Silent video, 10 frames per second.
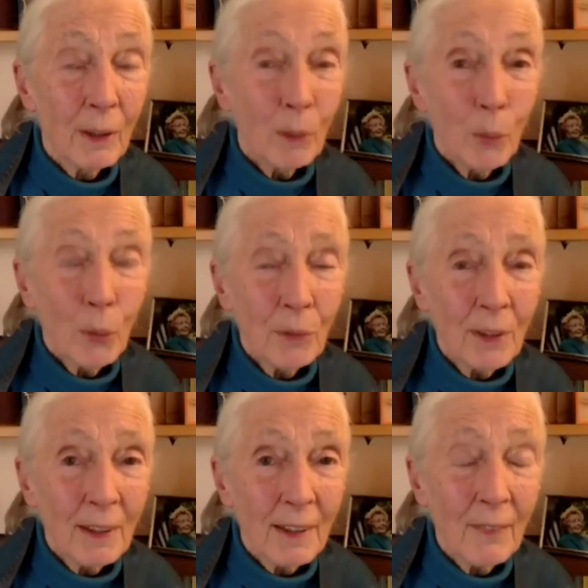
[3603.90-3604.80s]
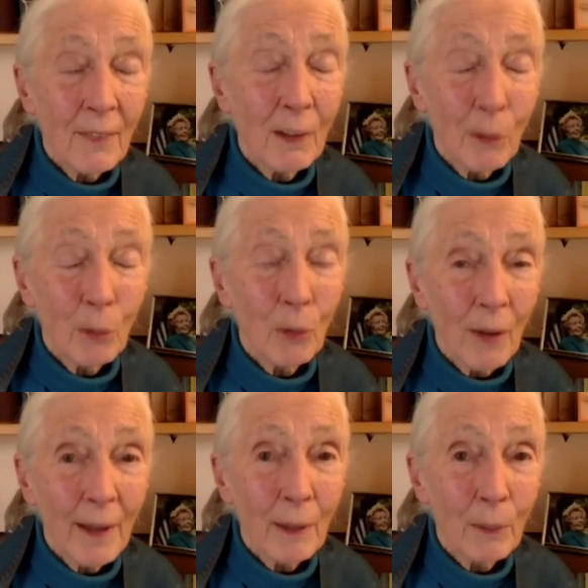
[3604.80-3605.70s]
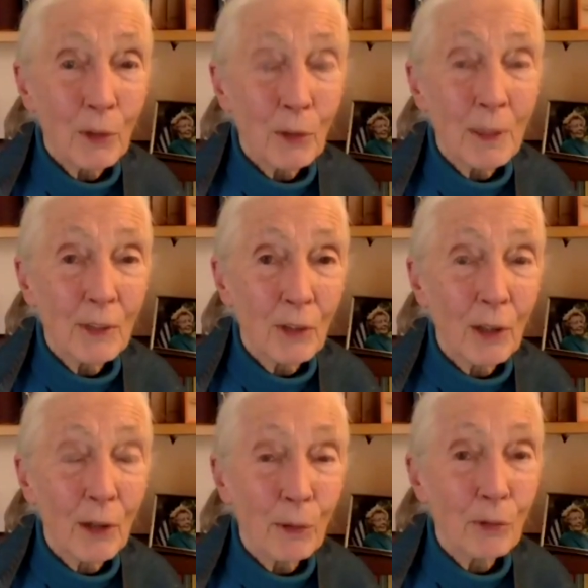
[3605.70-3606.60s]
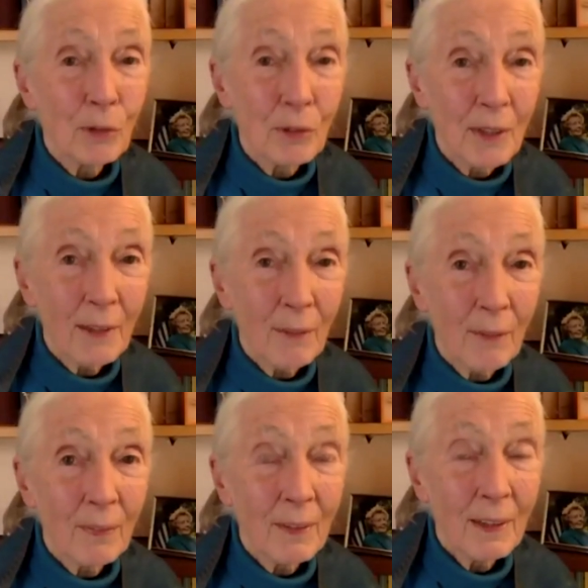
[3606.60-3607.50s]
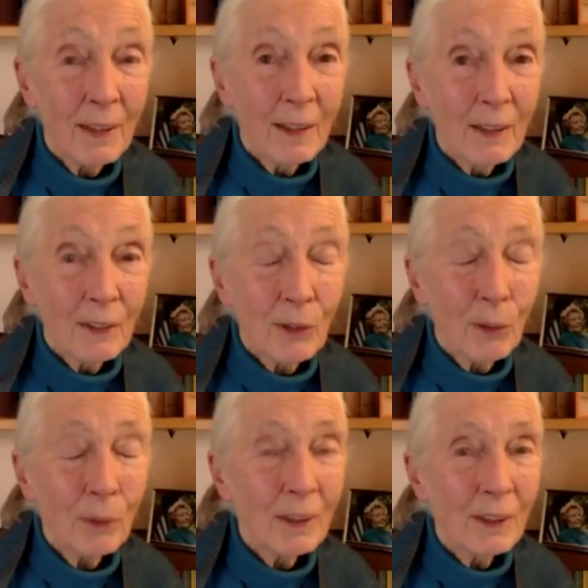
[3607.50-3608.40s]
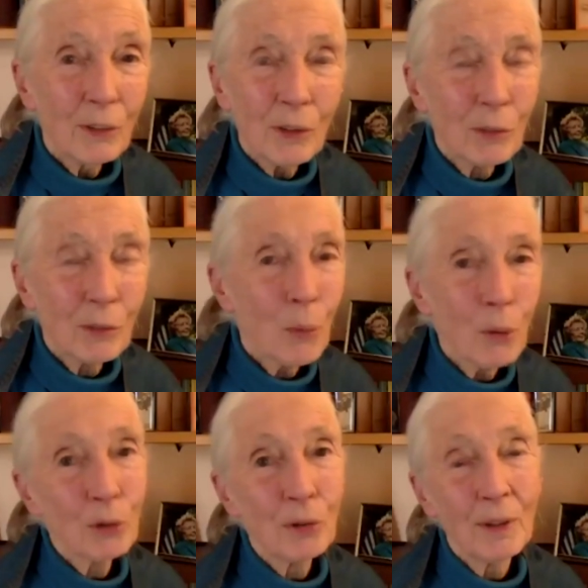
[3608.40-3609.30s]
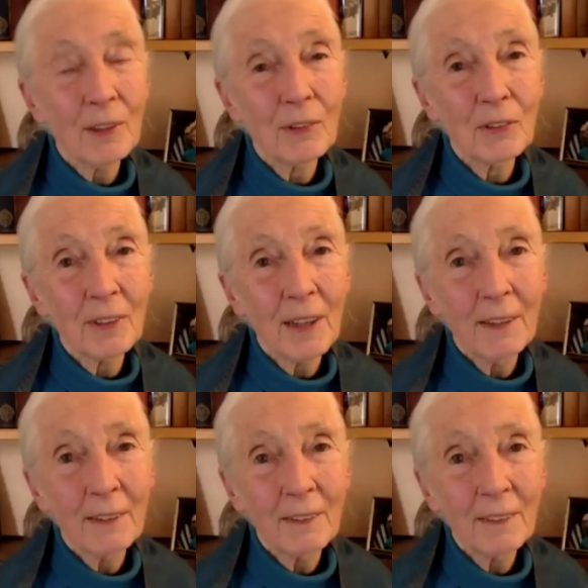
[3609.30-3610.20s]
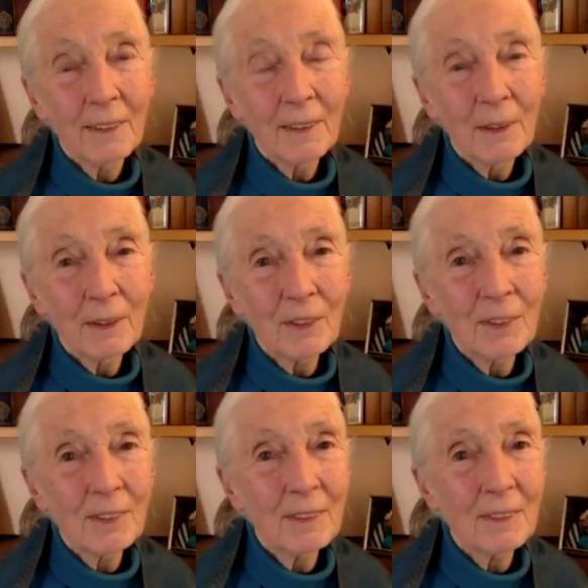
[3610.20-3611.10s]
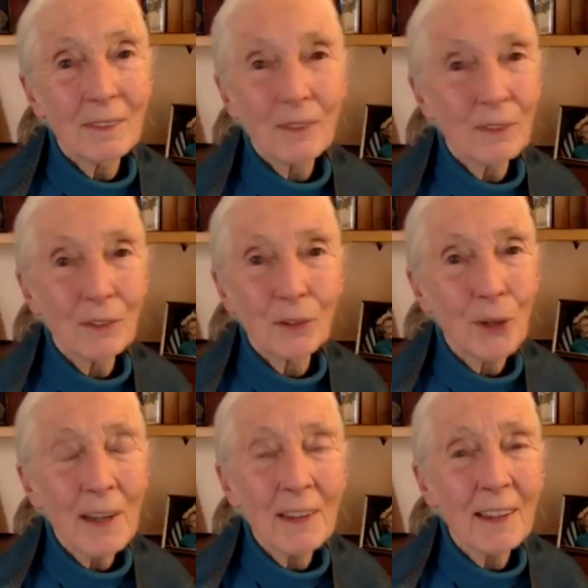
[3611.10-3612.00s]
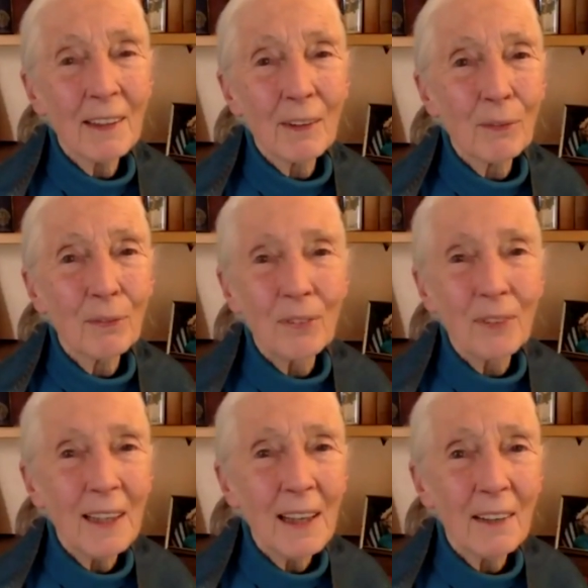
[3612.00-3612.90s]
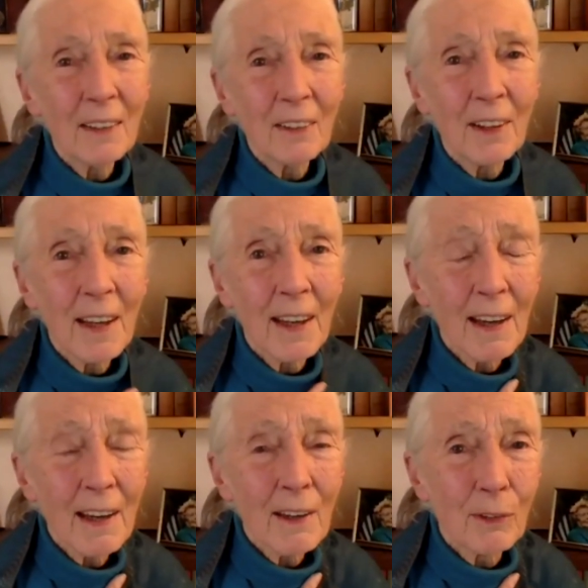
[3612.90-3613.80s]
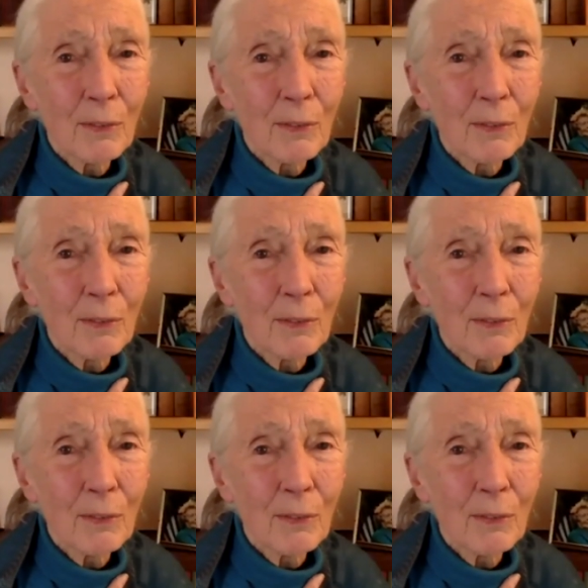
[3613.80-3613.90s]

Wunda in the local language means close to death. So just watch this and try and get the feeling that I had of